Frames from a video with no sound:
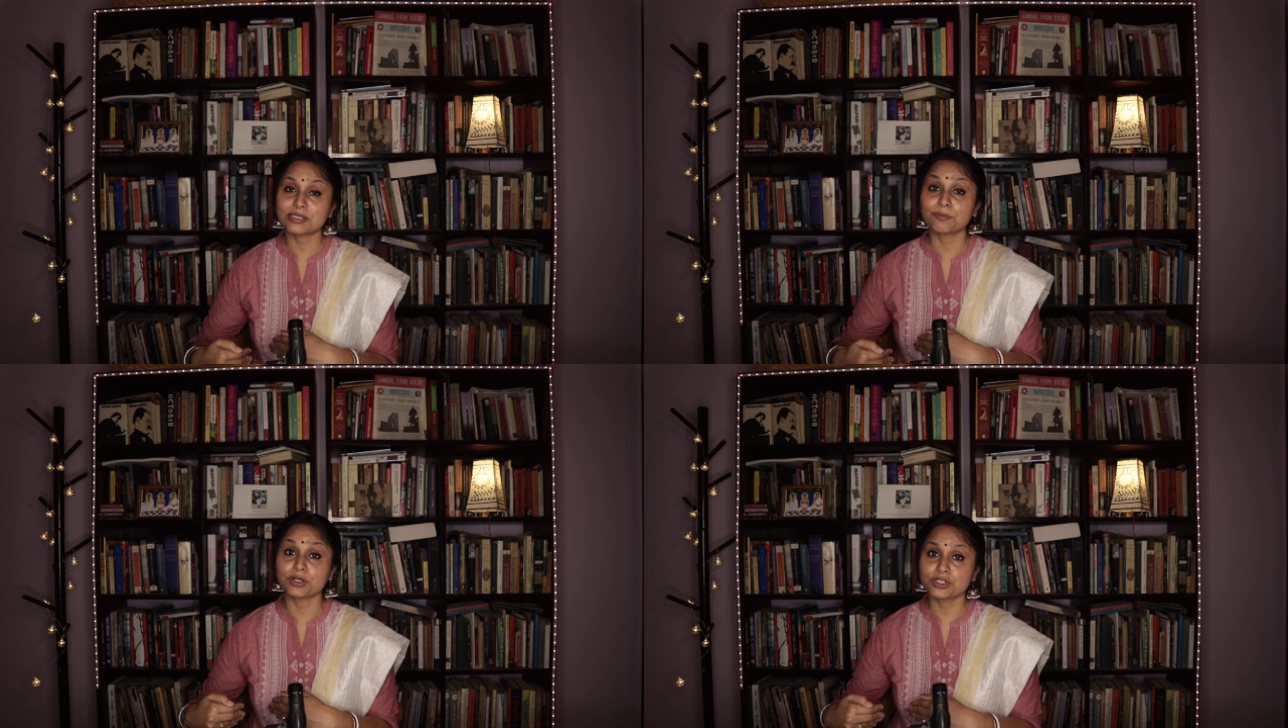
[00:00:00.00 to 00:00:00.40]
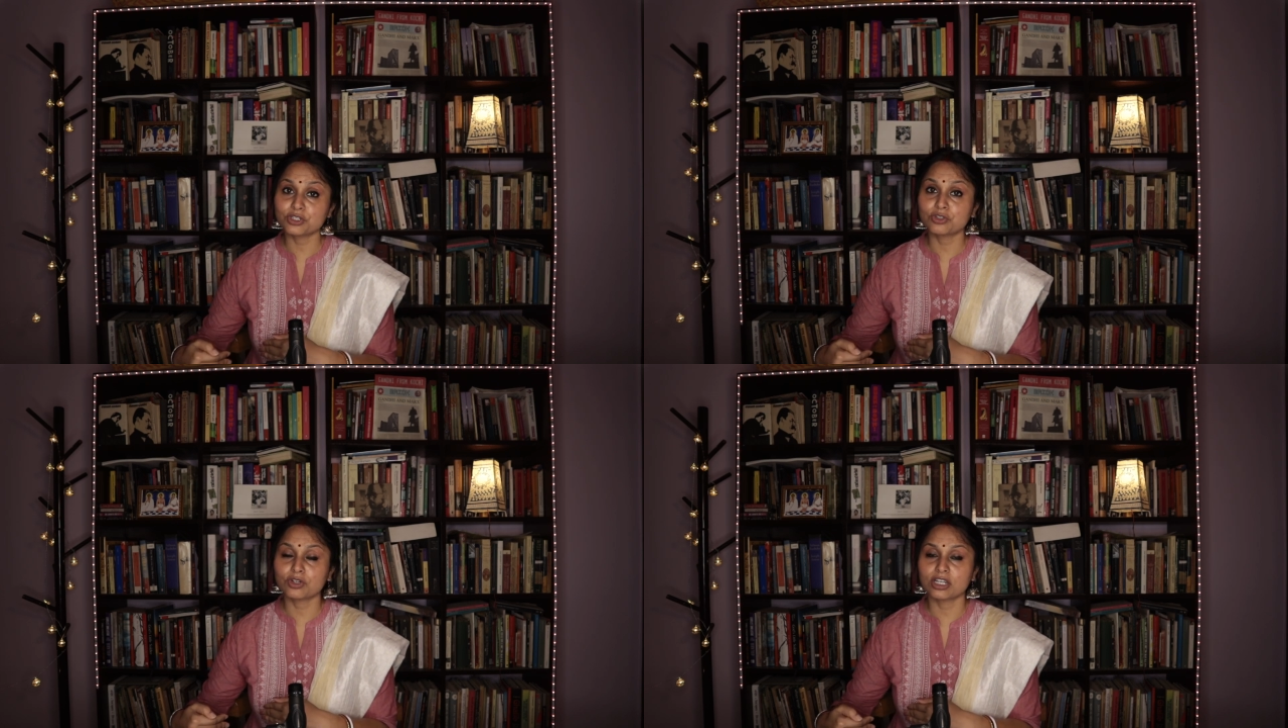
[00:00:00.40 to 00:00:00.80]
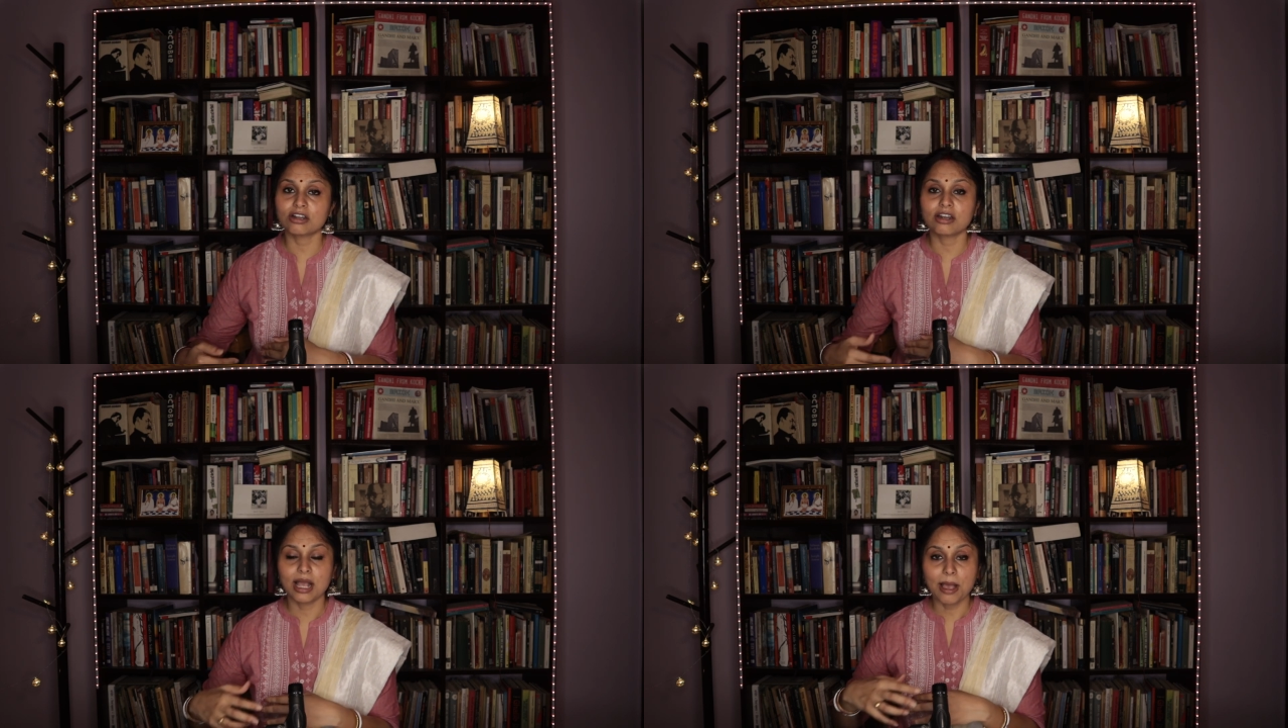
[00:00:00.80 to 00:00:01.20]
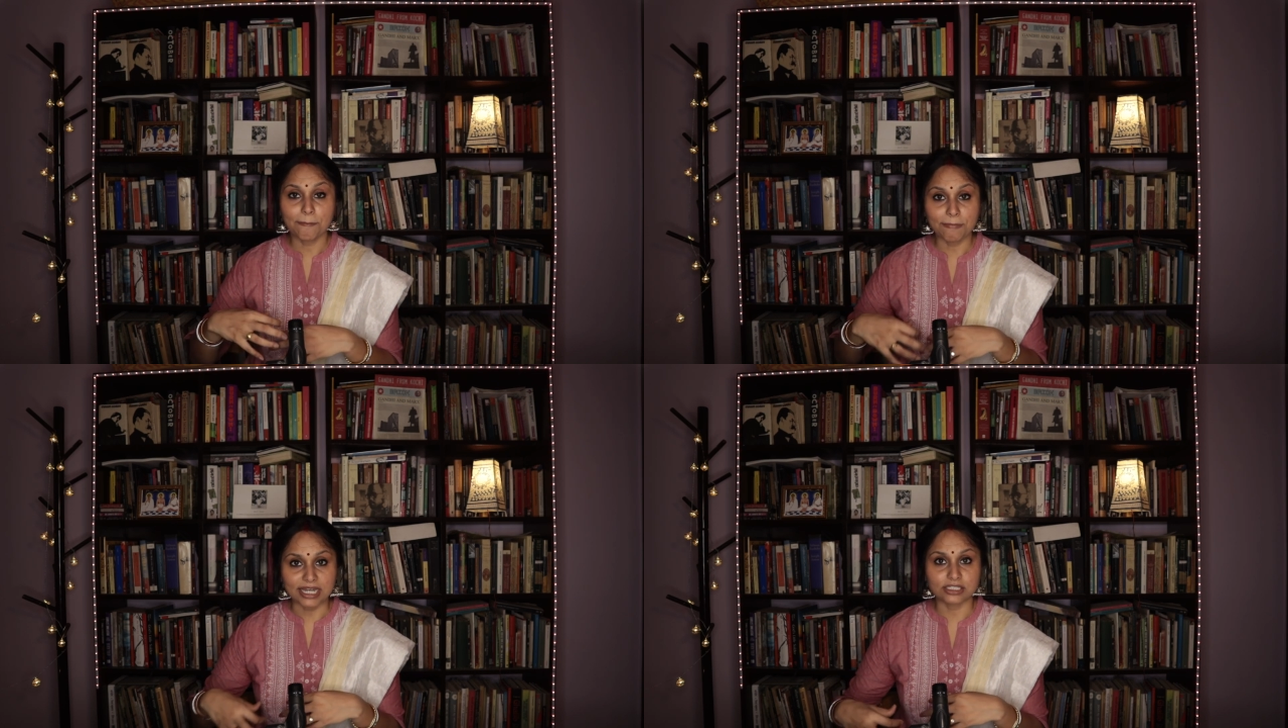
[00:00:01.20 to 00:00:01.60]
particular
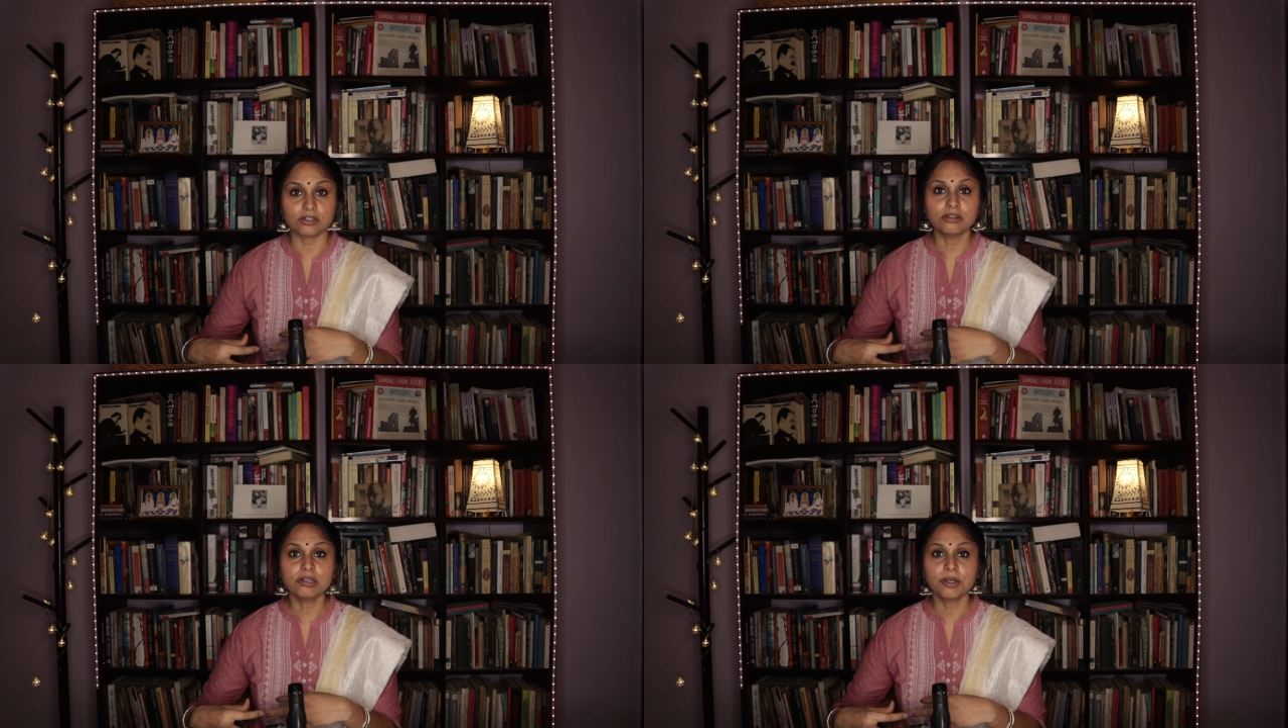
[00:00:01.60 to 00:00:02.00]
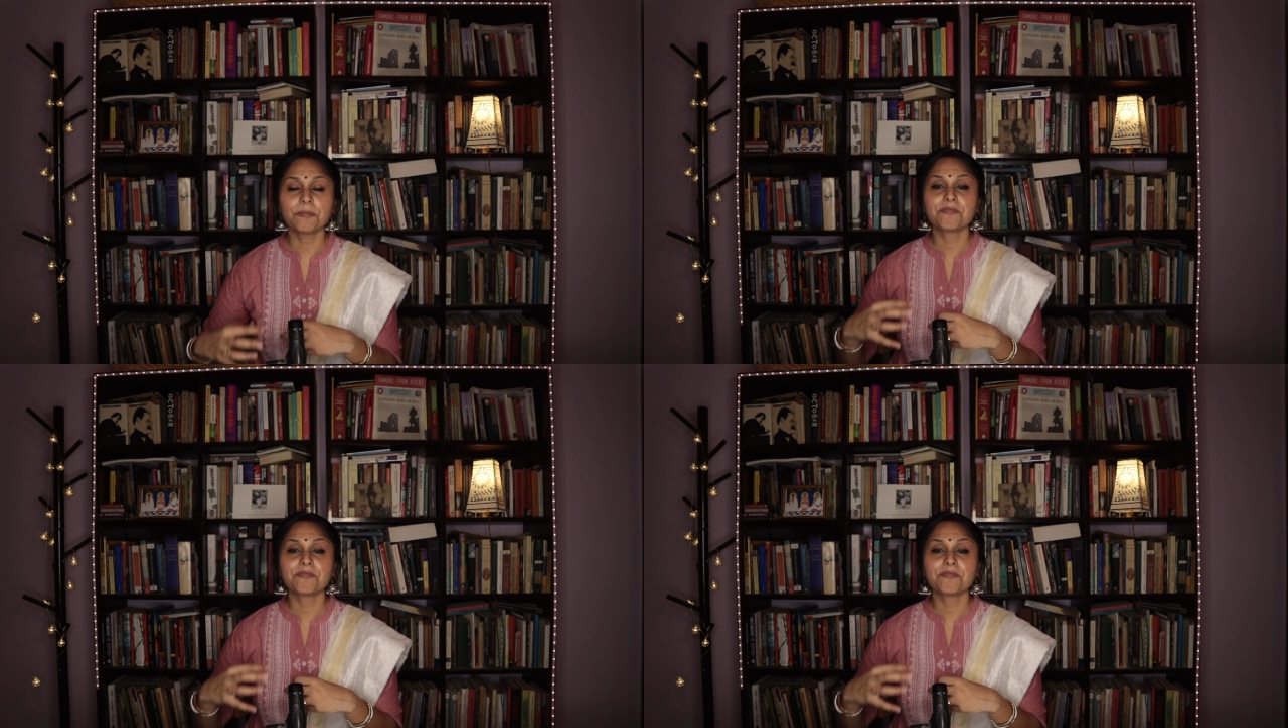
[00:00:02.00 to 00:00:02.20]
pattern,